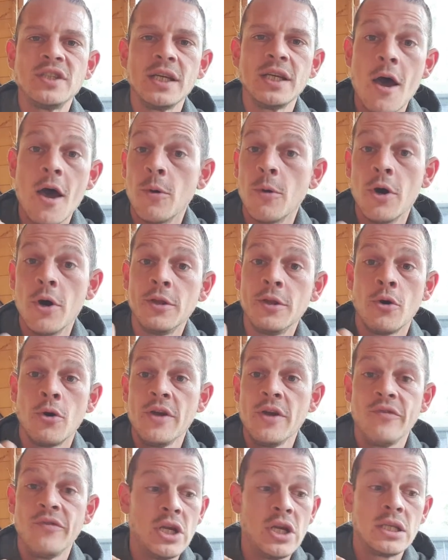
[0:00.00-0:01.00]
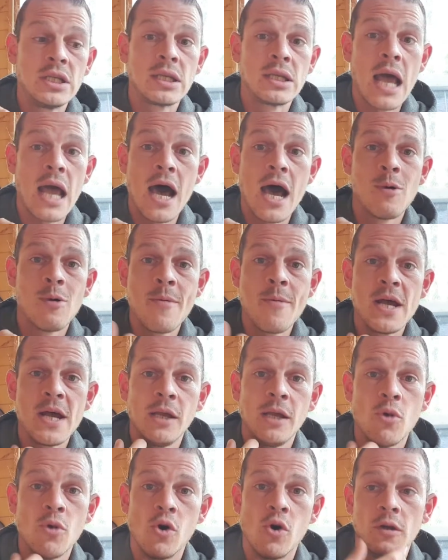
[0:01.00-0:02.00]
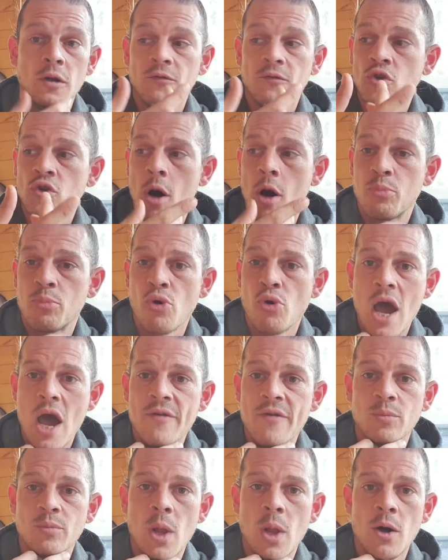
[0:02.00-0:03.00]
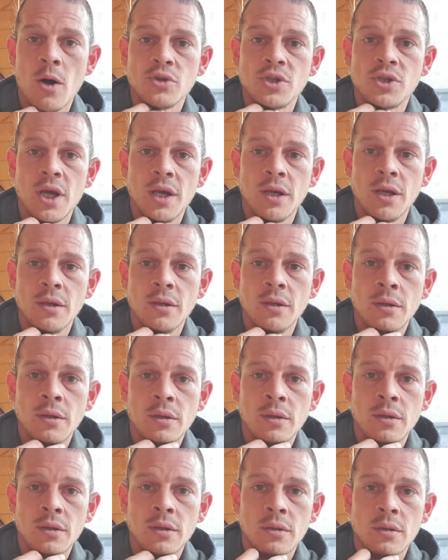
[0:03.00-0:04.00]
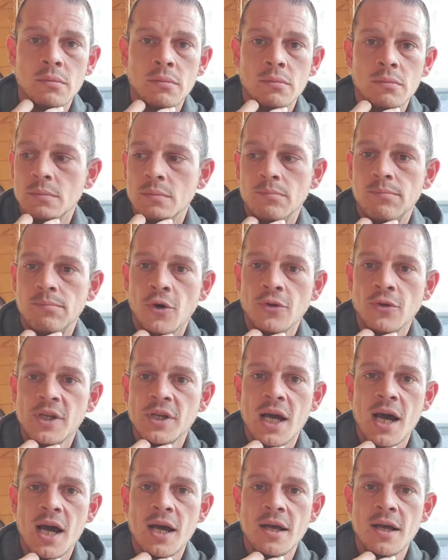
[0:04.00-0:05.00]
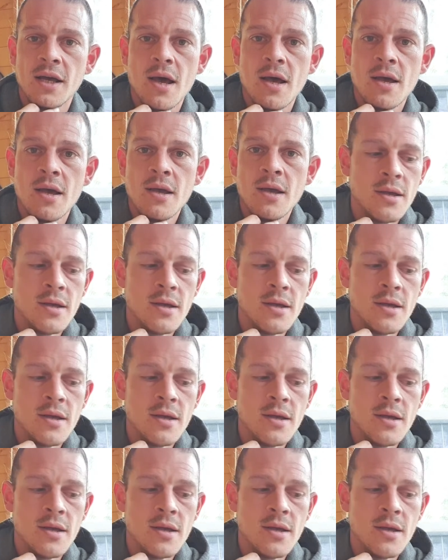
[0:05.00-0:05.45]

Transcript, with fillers: network, they don't even need the dark web anymore. They've just got a private blockchain. Buzzing, aren't they?